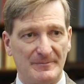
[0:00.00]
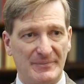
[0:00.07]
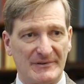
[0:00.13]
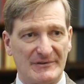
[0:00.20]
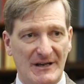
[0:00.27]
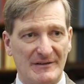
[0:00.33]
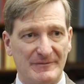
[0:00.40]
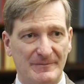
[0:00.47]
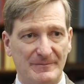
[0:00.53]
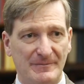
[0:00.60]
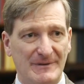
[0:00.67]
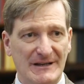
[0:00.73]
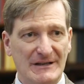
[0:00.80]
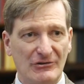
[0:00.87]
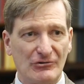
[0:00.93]
But I've
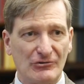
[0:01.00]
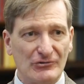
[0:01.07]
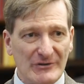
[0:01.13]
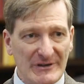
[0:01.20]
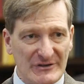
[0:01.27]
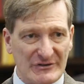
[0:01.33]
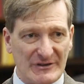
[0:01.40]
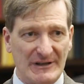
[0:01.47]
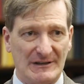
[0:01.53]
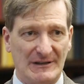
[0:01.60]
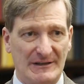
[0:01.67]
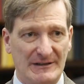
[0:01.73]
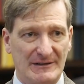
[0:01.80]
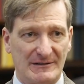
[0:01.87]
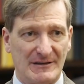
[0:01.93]

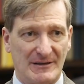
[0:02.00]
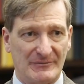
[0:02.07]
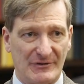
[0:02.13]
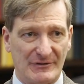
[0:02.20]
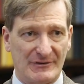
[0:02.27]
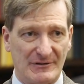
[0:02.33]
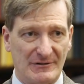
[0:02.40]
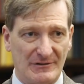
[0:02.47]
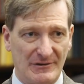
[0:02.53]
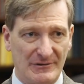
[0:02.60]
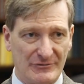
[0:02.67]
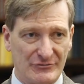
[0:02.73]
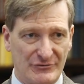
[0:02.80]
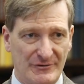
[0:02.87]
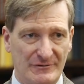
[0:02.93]
increasingly come to the
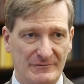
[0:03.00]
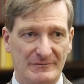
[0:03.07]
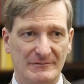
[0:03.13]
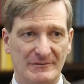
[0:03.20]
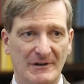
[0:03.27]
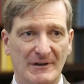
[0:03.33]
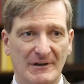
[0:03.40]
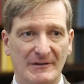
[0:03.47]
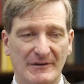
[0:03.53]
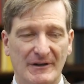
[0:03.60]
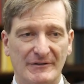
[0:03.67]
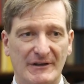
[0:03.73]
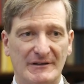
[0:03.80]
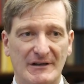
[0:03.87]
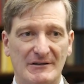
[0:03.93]
conclusion
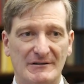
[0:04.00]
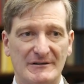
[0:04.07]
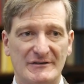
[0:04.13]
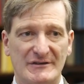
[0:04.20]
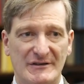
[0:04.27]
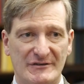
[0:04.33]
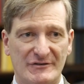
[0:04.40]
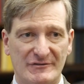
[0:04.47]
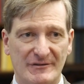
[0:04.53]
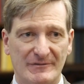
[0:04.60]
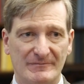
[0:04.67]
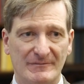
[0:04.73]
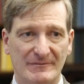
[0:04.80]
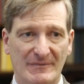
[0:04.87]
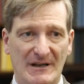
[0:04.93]
that the current
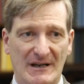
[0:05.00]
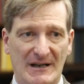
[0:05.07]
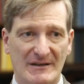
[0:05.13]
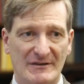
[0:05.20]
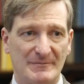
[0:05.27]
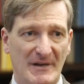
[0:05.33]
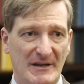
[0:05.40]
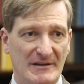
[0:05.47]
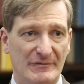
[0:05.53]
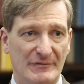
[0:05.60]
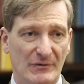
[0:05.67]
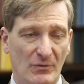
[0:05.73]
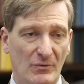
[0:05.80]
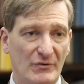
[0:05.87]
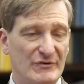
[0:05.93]
system has many
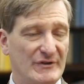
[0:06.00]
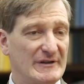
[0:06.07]
flaws.